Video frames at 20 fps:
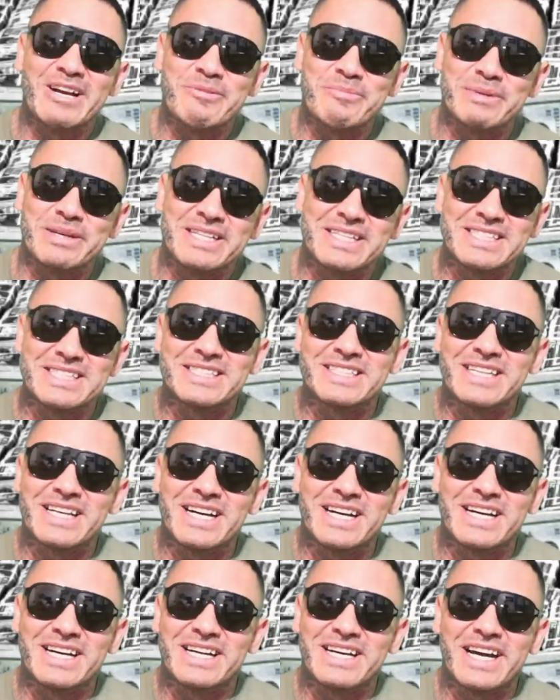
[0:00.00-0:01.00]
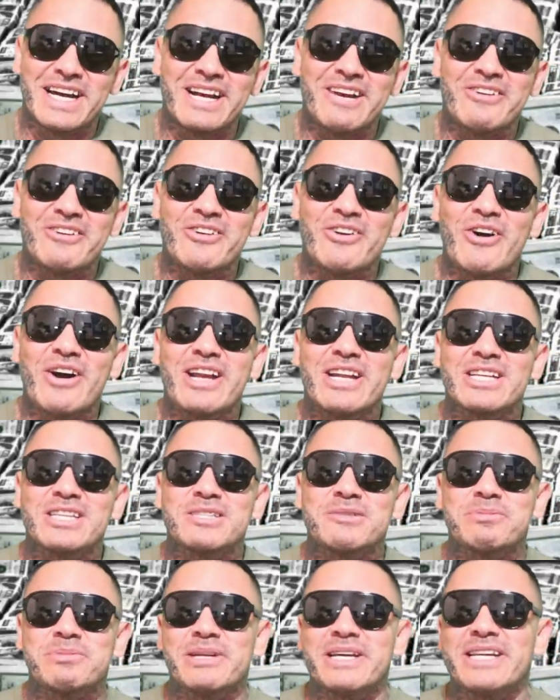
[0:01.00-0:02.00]
up is uh, I don't know how to
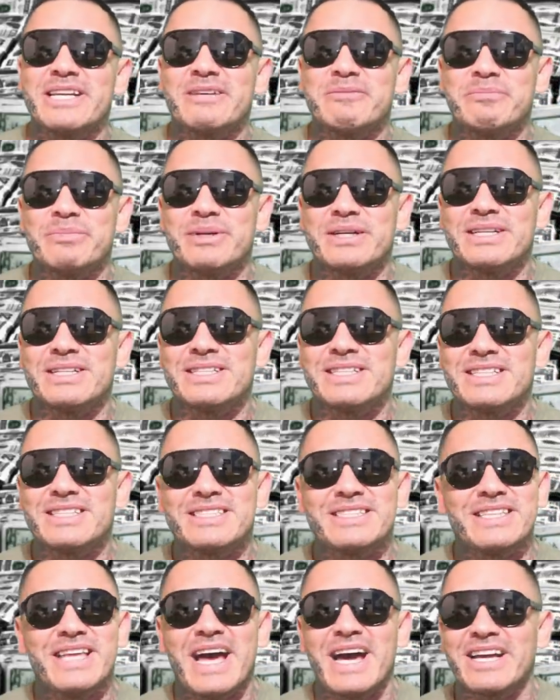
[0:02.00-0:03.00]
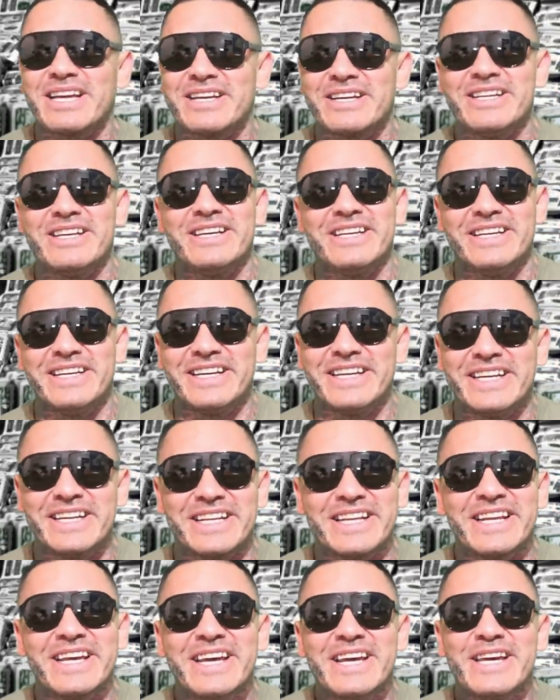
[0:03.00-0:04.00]
explain it, but it's not
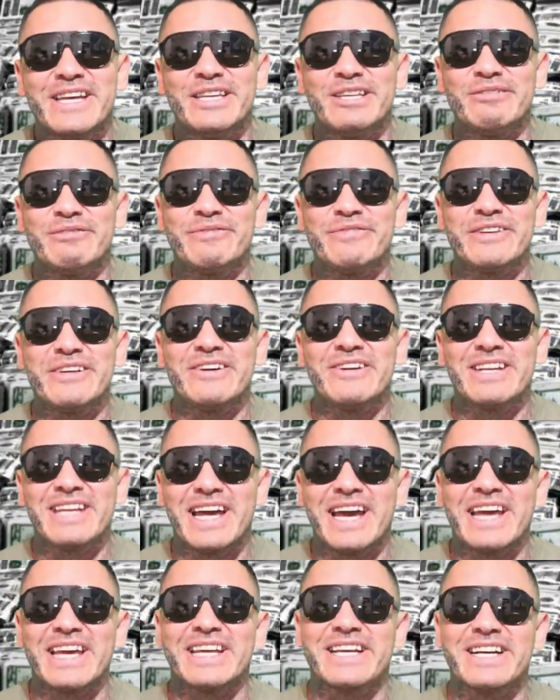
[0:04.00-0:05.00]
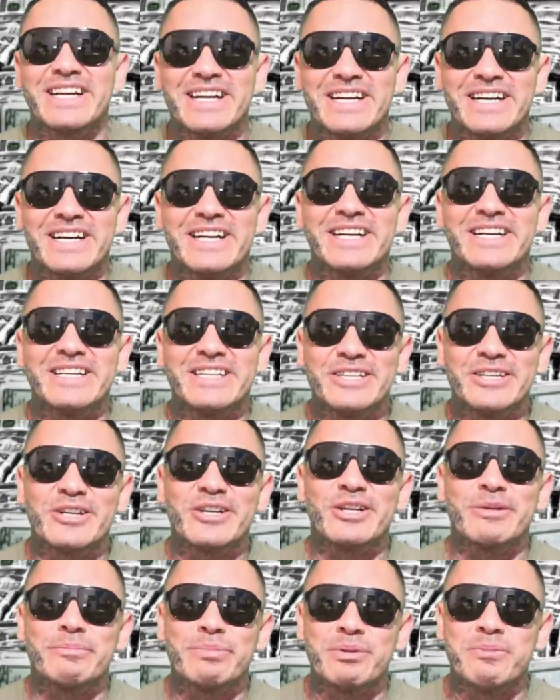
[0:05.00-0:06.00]
good. you feel like uh,
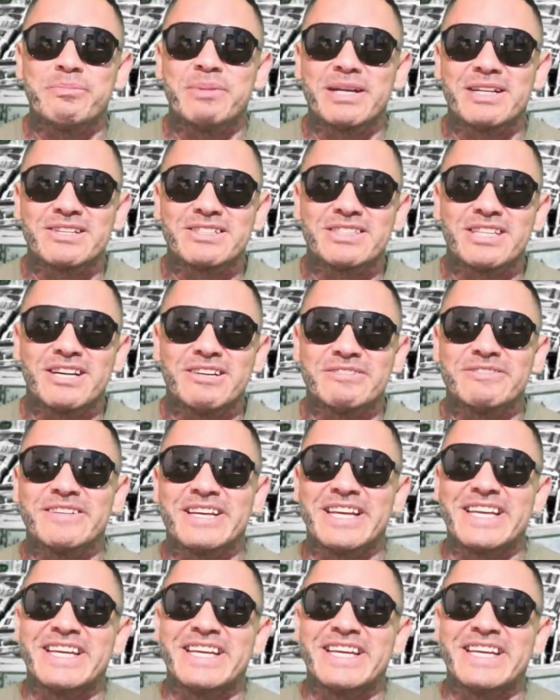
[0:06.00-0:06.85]
you're gonna poop on yourself.